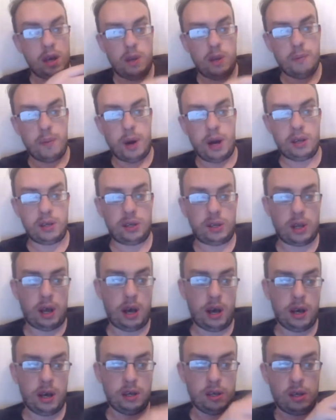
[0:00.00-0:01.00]
in my
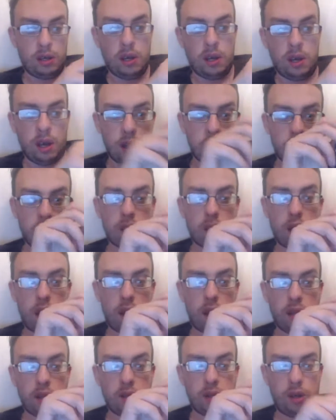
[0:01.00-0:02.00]
size. It's the
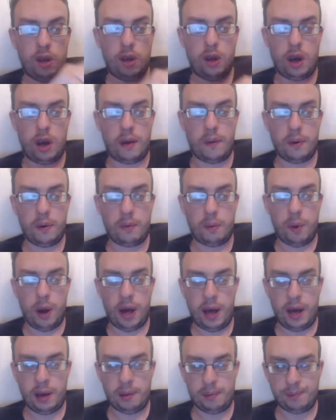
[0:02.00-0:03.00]
kind of shirt I would
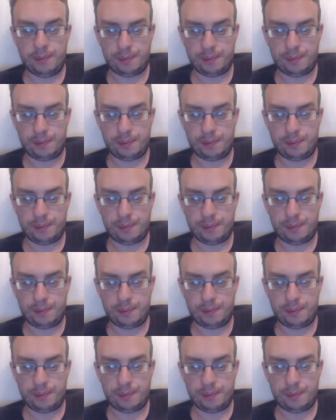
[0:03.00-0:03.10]
wear.